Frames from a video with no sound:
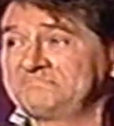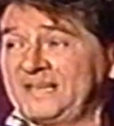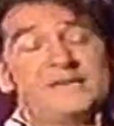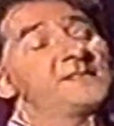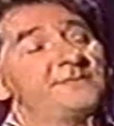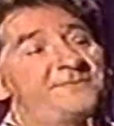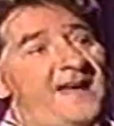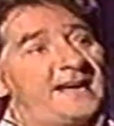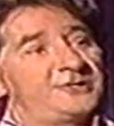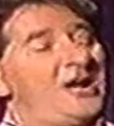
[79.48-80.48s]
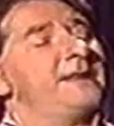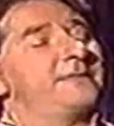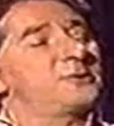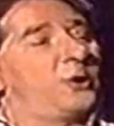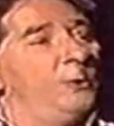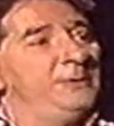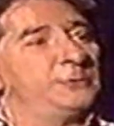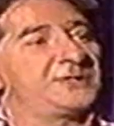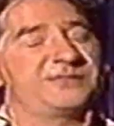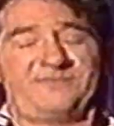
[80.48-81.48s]
He is, in fact, Jonathan Coleman
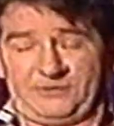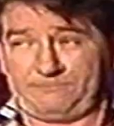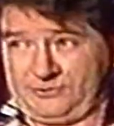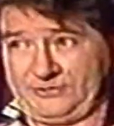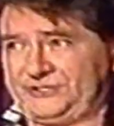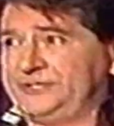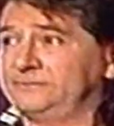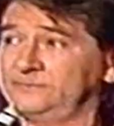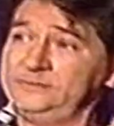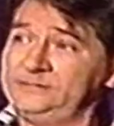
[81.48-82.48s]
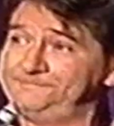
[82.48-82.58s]
with severe bruising.